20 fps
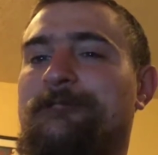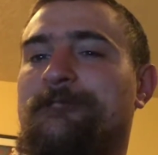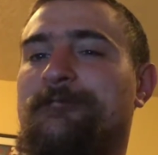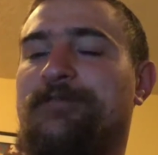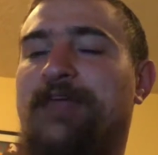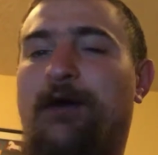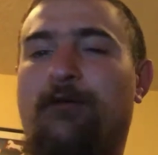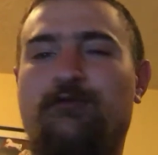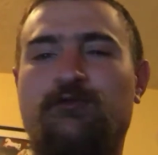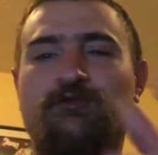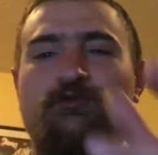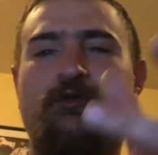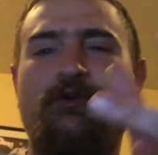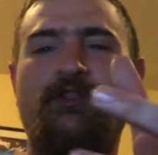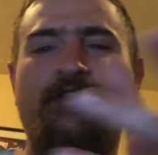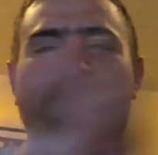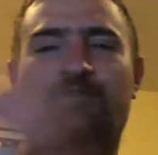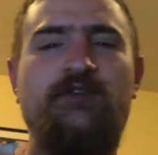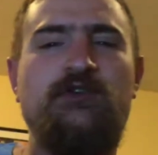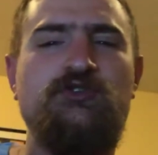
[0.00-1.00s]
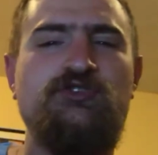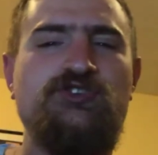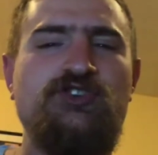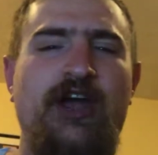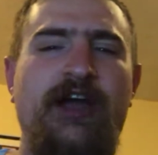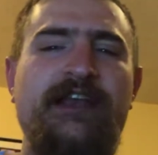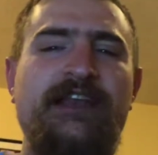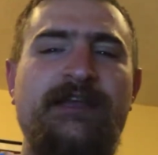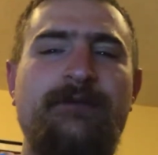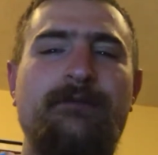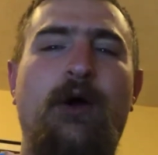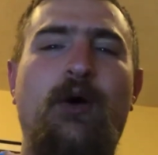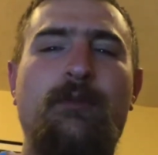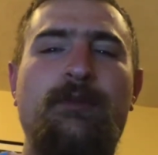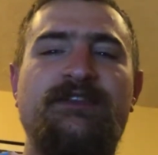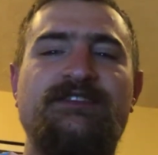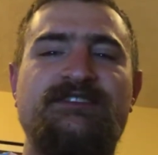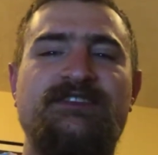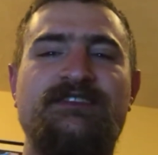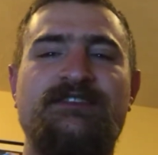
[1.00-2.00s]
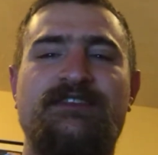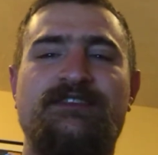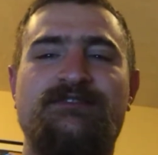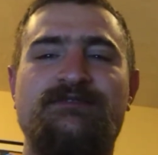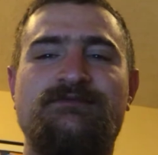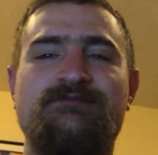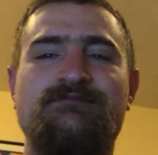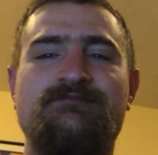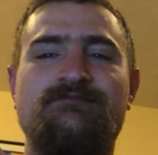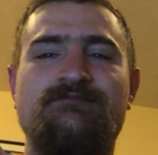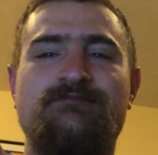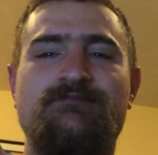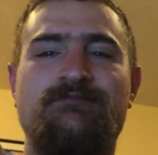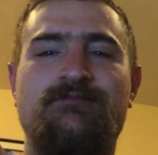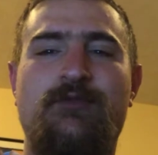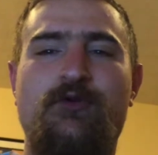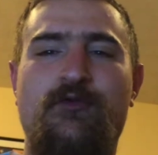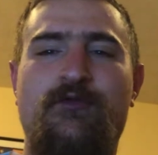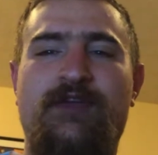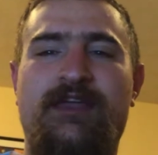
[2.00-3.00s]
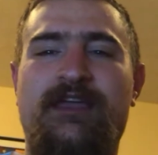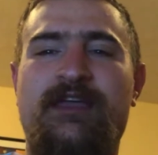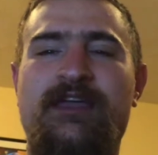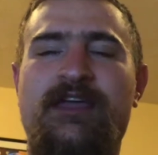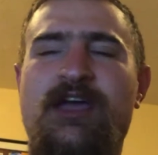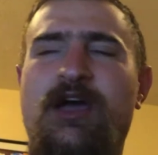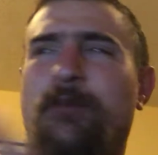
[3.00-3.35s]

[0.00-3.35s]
that was one of the few shining moments in the movie.